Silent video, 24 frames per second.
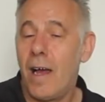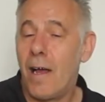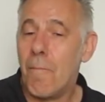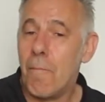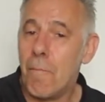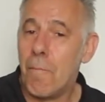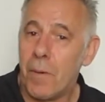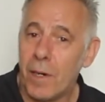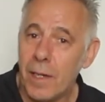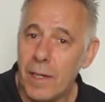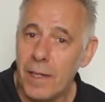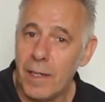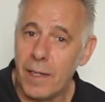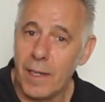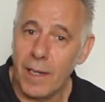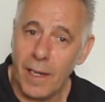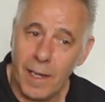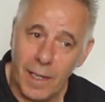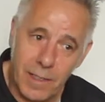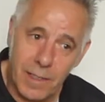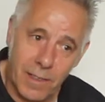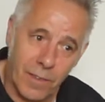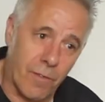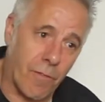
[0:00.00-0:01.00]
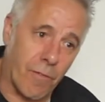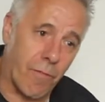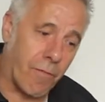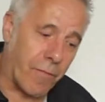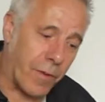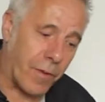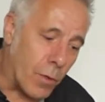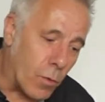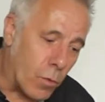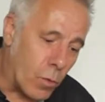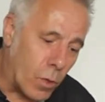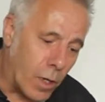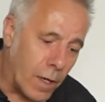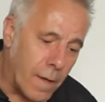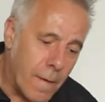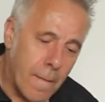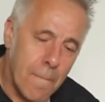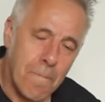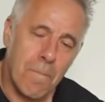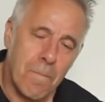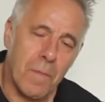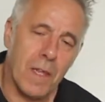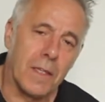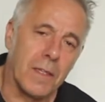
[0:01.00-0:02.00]
but it had the feel
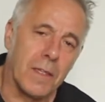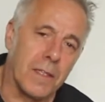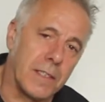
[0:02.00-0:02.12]
and